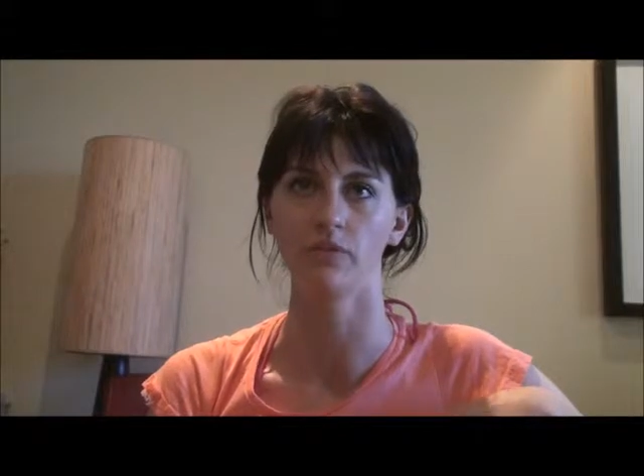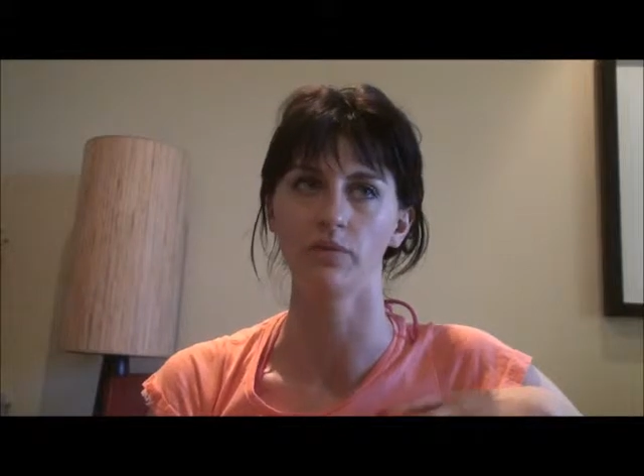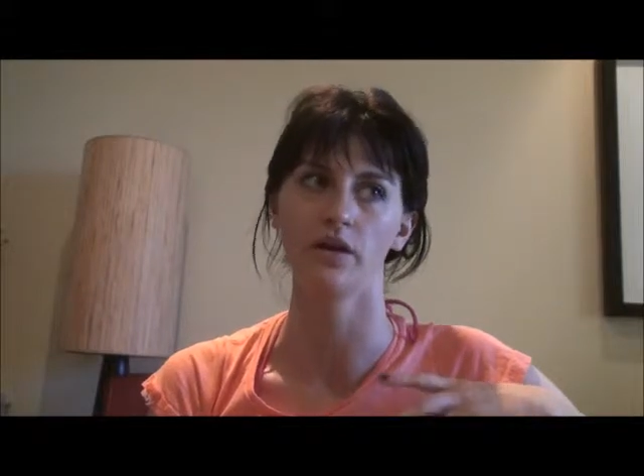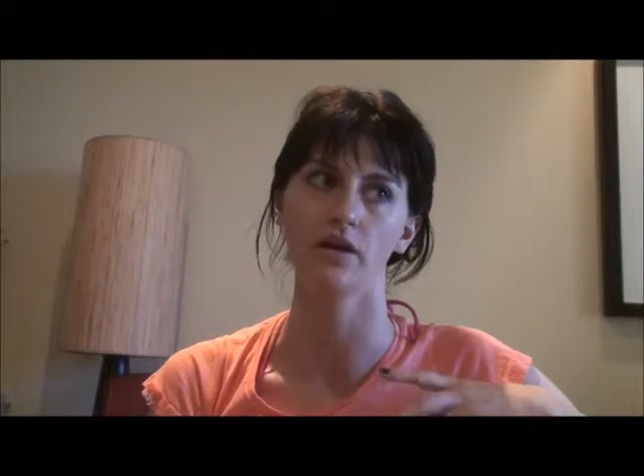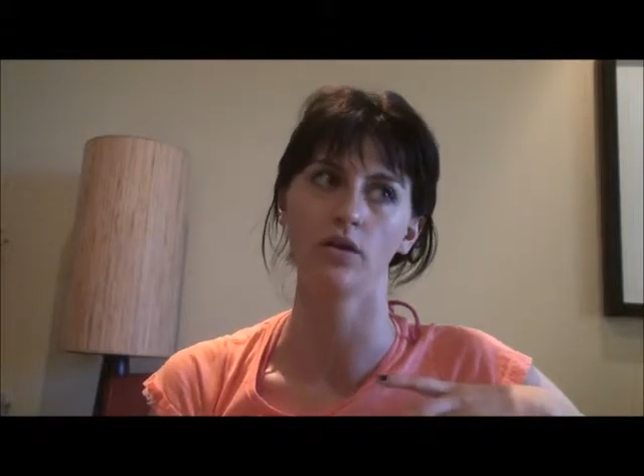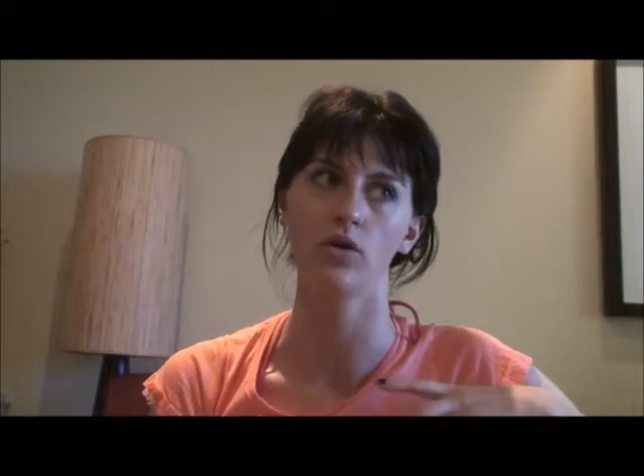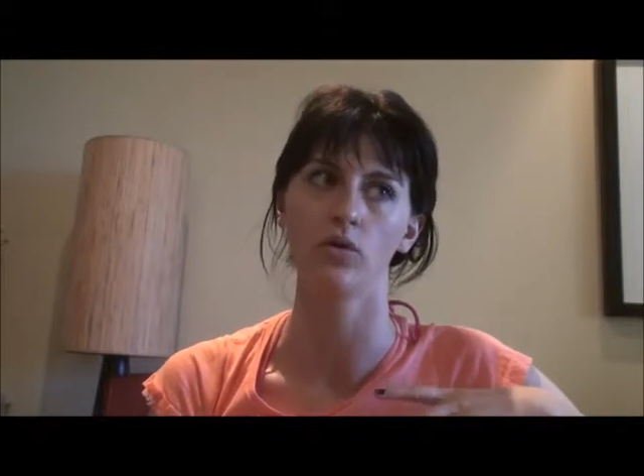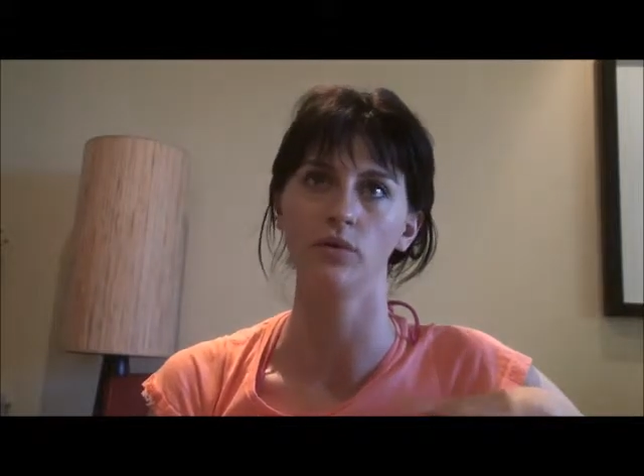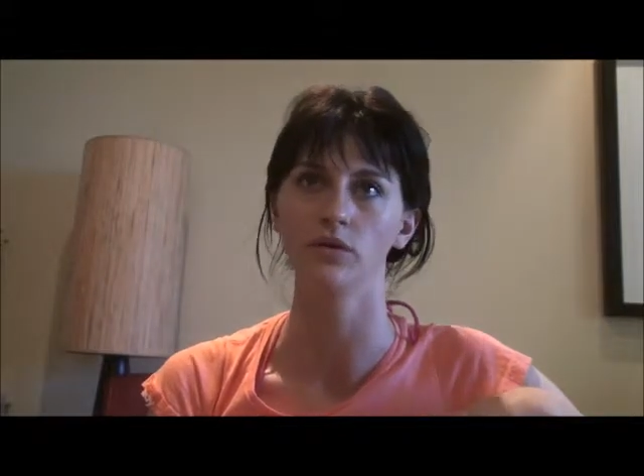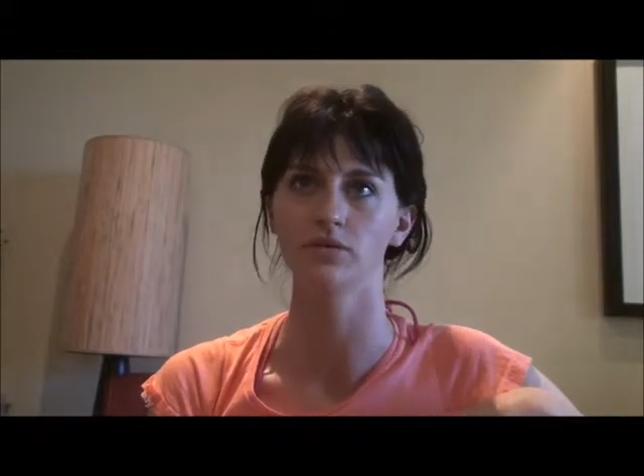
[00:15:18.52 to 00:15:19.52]
If you're playing a
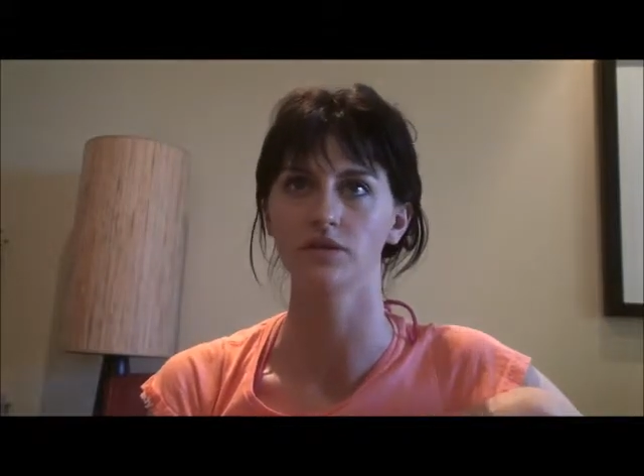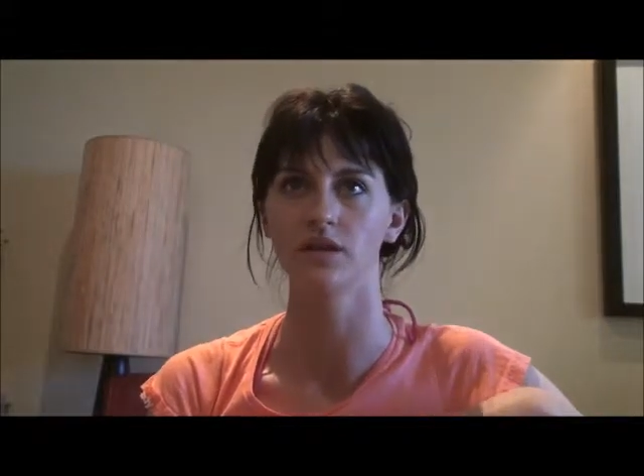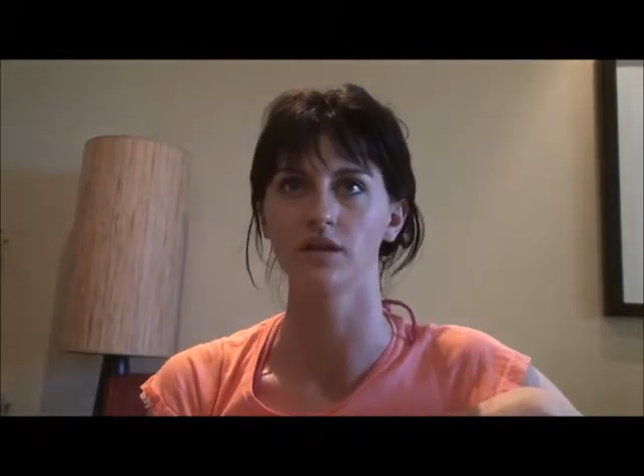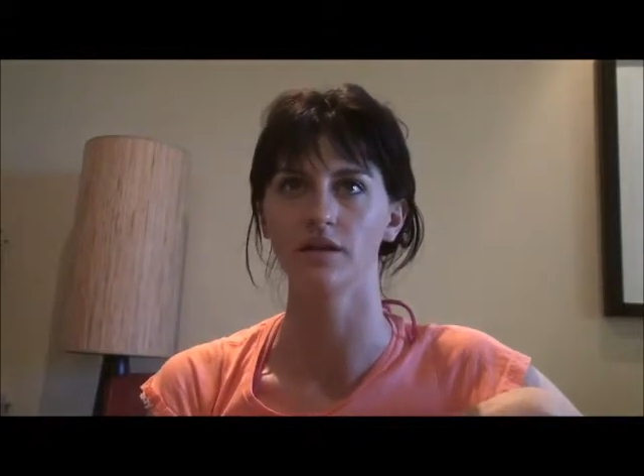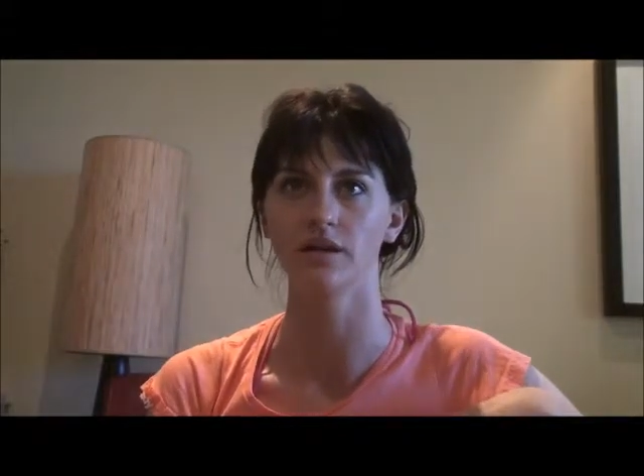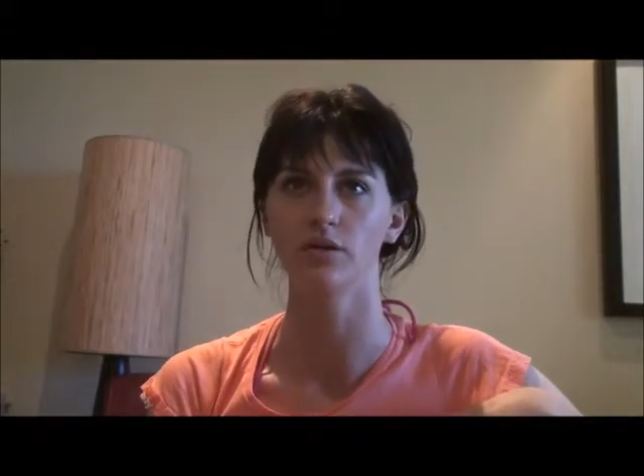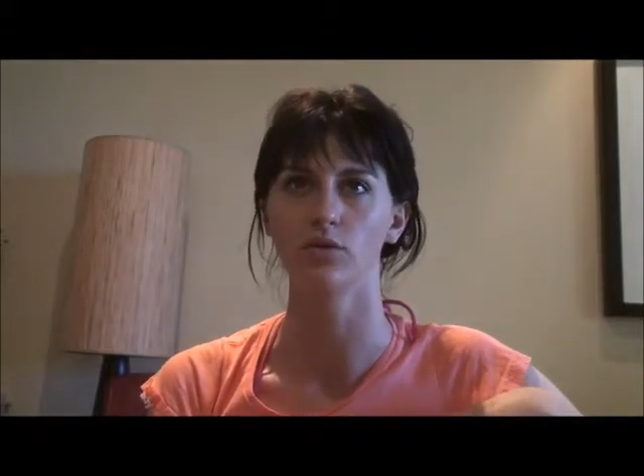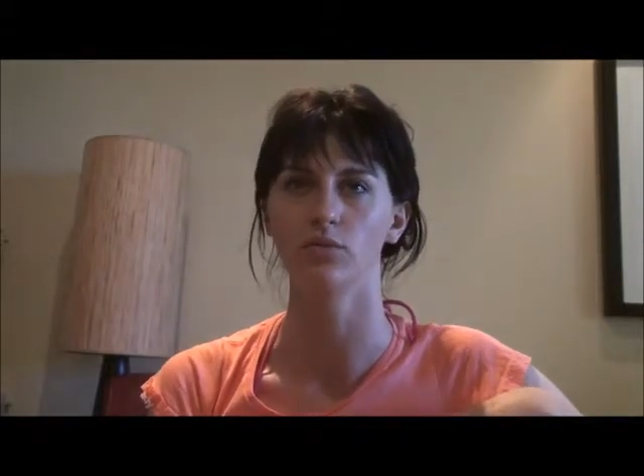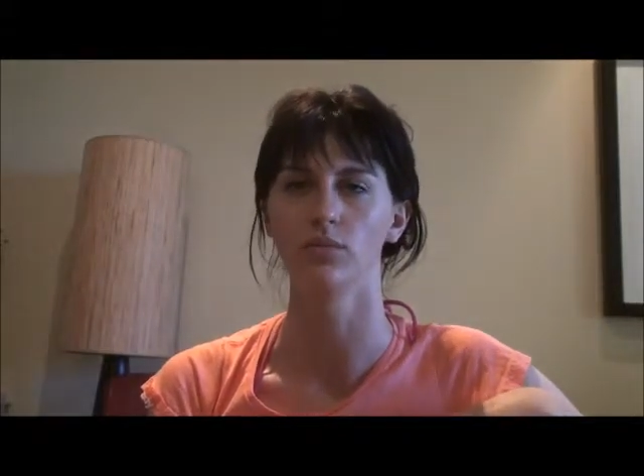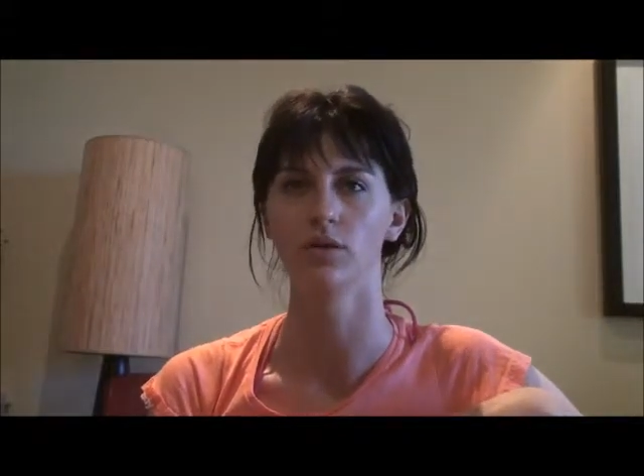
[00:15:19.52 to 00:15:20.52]
gnome, you learn to think like a
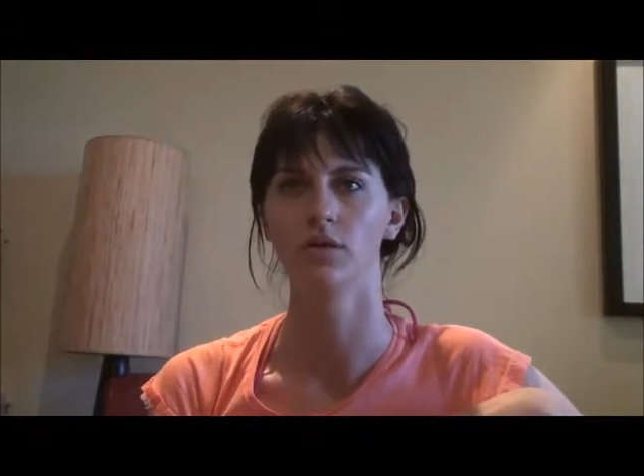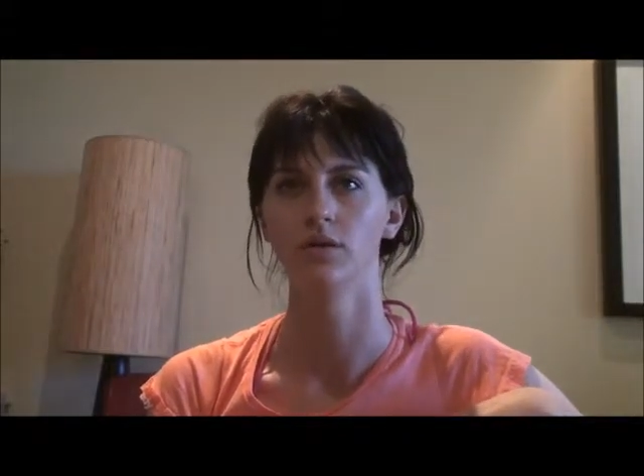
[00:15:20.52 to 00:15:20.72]
gnome.